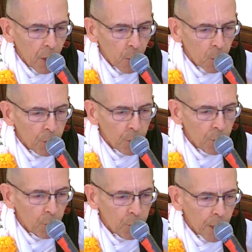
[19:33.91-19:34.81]
One should
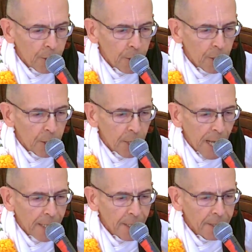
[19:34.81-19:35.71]
search out a
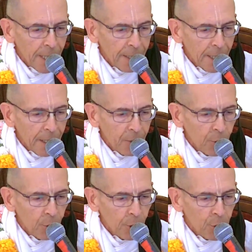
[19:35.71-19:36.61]
society dedicated to
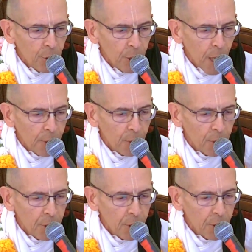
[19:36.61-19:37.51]
Krishna
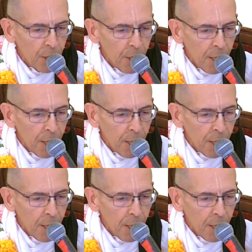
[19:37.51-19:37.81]
consciousness